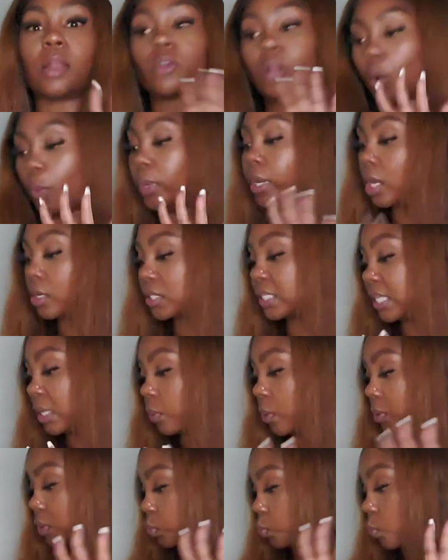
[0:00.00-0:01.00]
don't know. We're gonna see
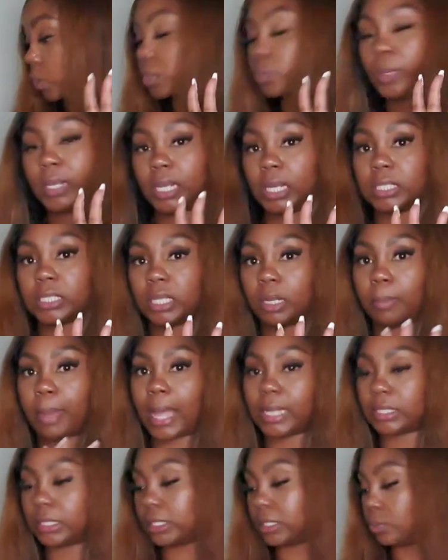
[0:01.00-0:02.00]
once once we get into the
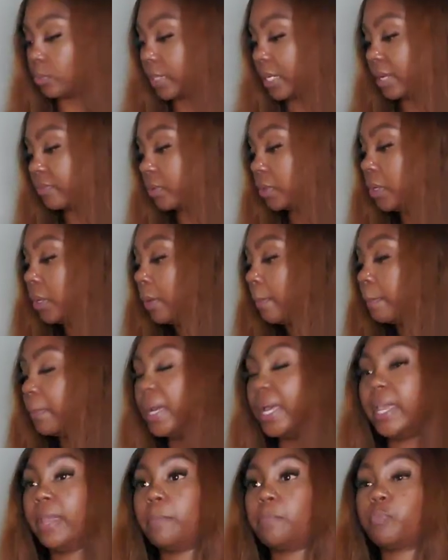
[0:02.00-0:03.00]
boxes or whatever.
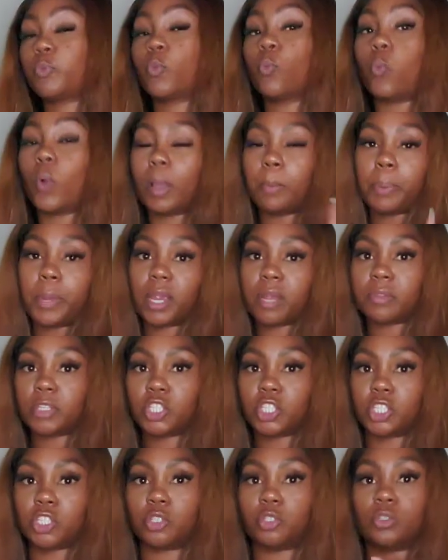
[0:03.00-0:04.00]
But one pair of the
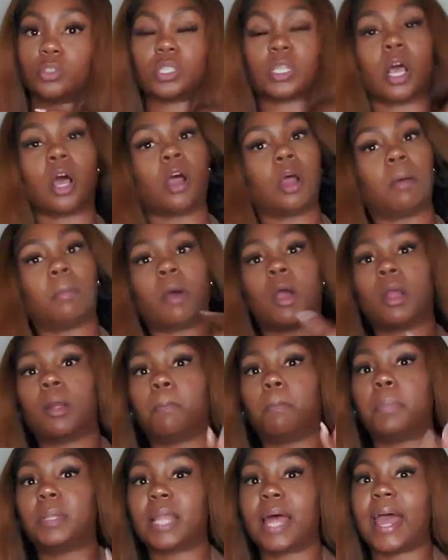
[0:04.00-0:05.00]
shoes um,
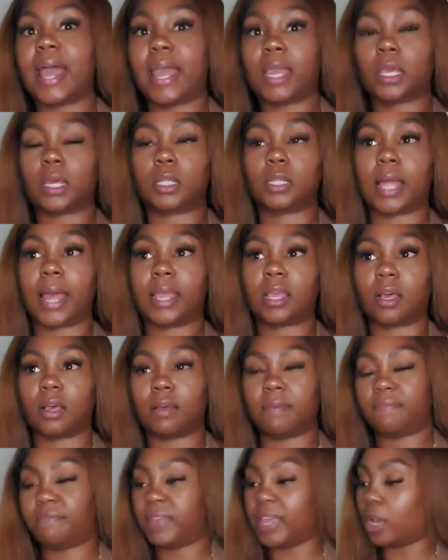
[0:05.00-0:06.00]
are black, like
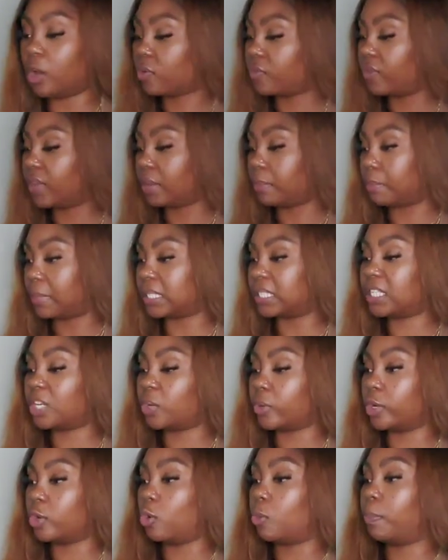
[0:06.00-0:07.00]
a velvet
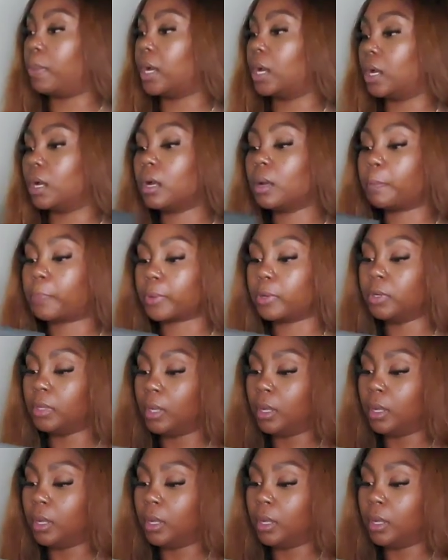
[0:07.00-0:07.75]
material pump.